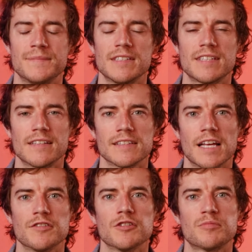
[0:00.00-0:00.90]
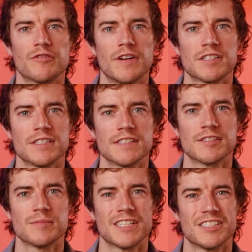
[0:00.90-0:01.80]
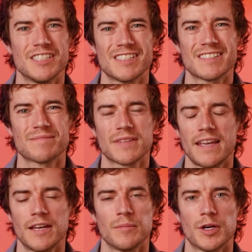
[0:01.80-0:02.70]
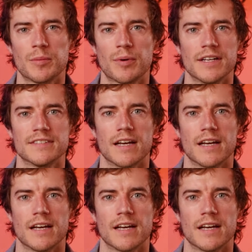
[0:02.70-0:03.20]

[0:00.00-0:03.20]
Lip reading: This has a level of professionalism that you just can't put a price